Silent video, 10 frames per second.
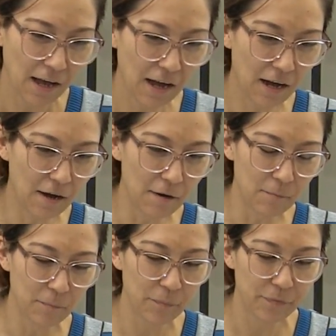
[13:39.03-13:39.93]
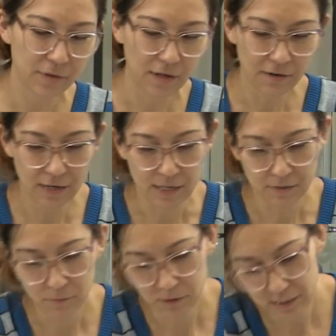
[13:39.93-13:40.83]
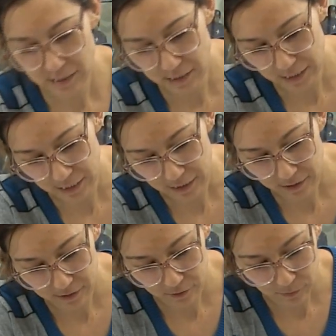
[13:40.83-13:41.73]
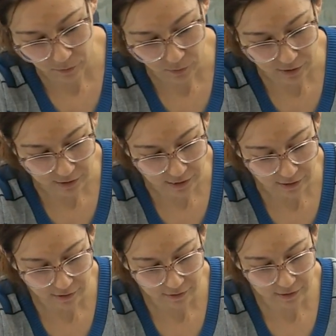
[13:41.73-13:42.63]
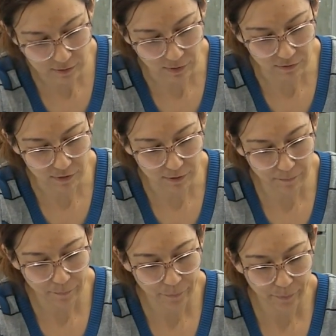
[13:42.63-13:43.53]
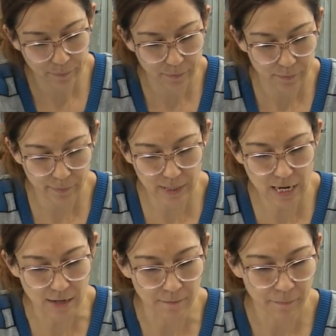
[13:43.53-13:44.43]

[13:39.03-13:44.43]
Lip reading: All right, well, he's leaning a little bit weird there. It's my fault. But yeah.